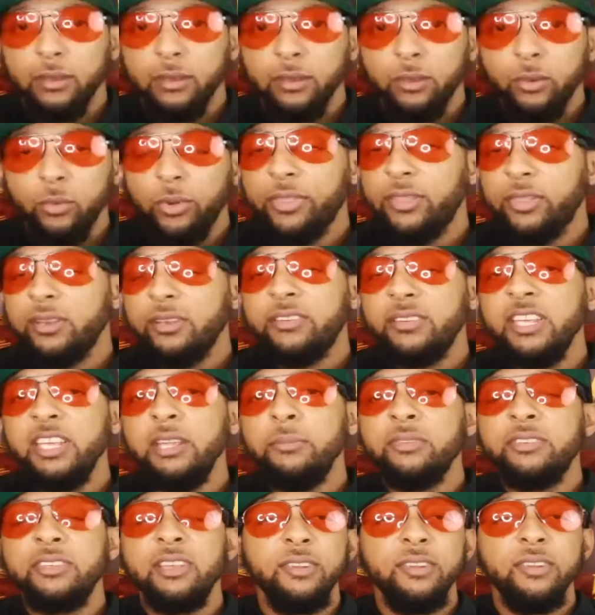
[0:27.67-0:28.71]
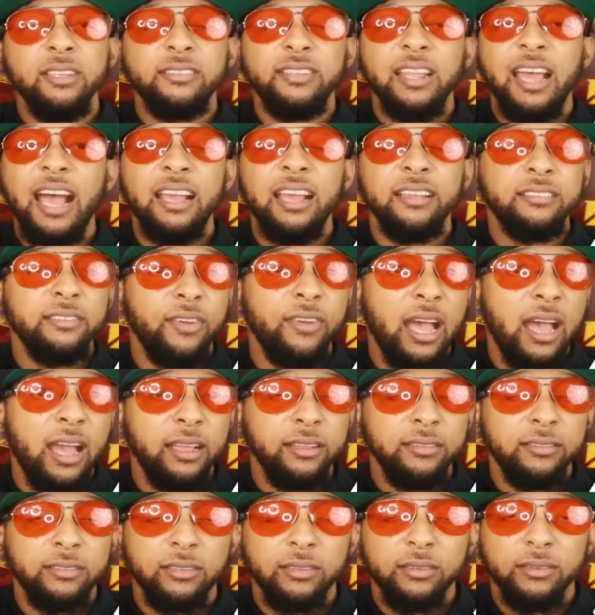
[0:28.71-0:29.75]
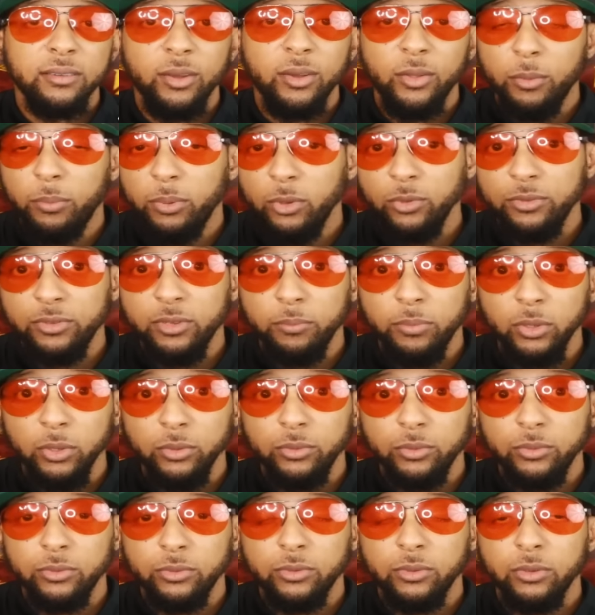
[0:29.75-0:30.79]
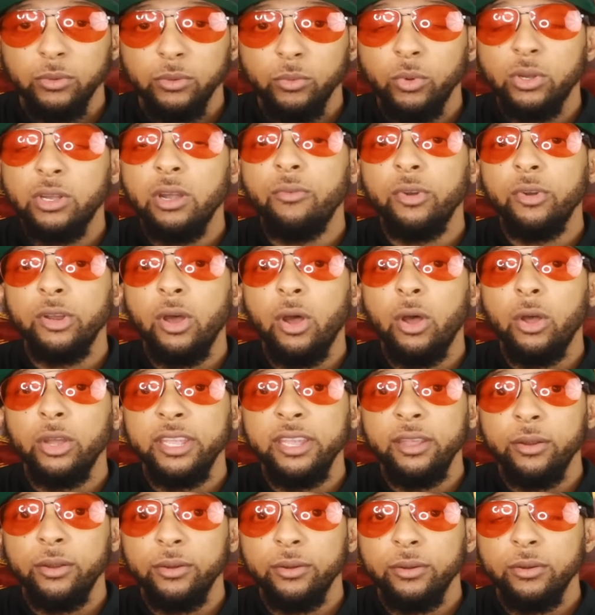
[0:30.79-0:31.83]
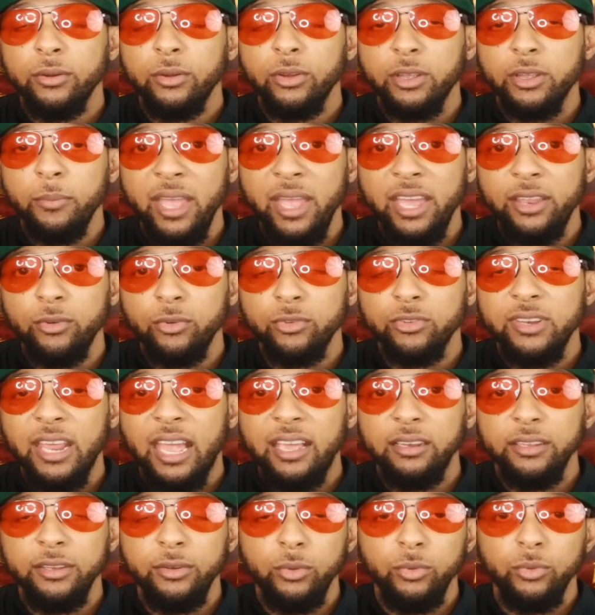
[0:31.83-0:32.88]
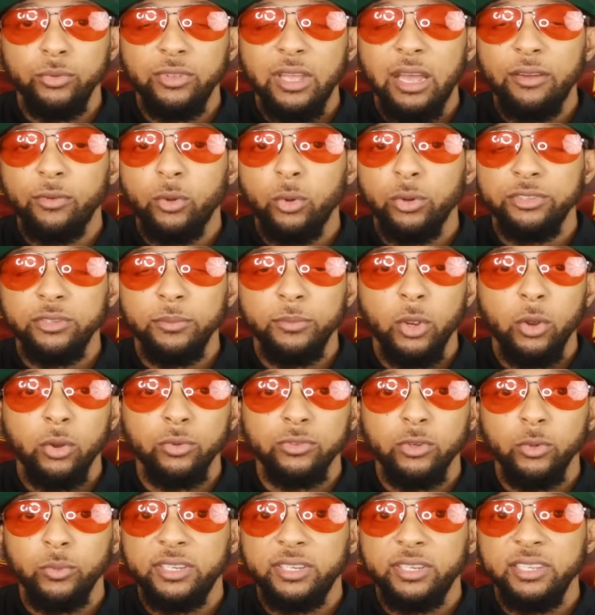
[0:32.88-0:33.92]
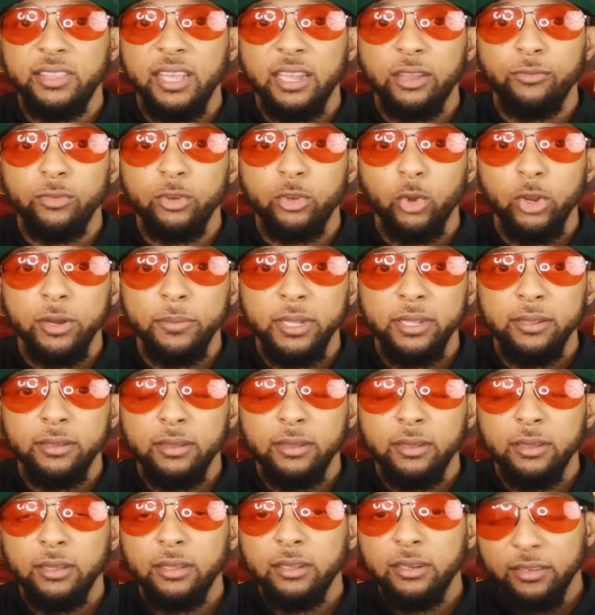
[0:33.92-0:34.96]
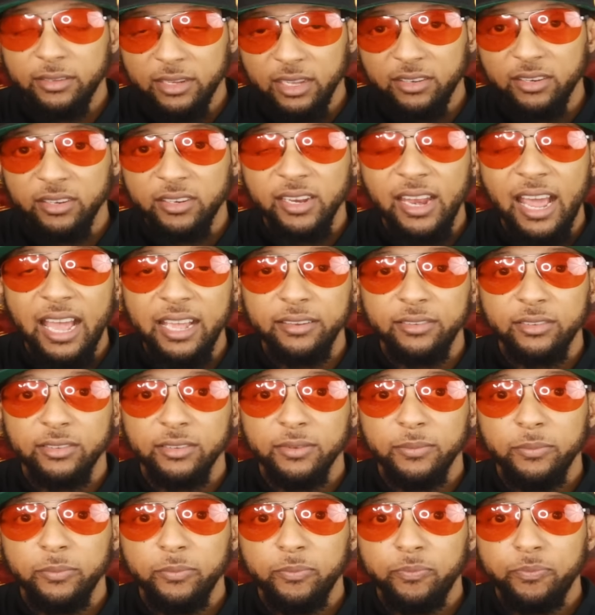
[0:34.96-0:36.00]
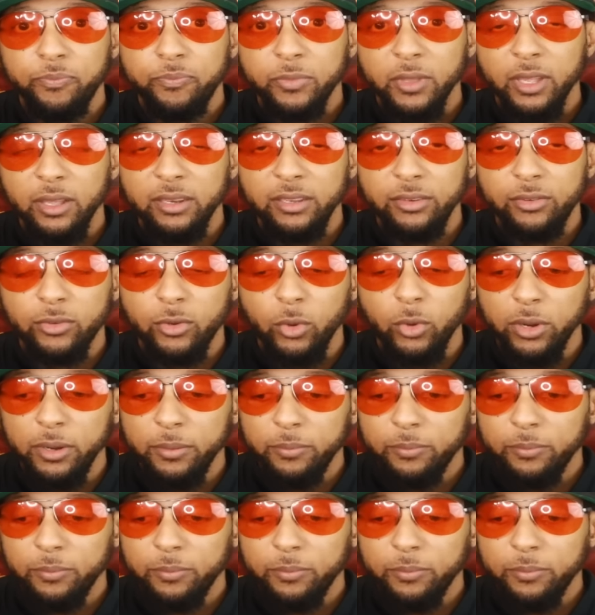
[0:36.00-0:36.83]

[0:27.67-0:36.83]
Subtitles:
Whether the team has given us the highest of highs or the blues of blues, we'll cover it all here on Commanders Nightly News. I, of course, am your host, Louie T. Thank you for joining me. Let's get to tonight's lead story.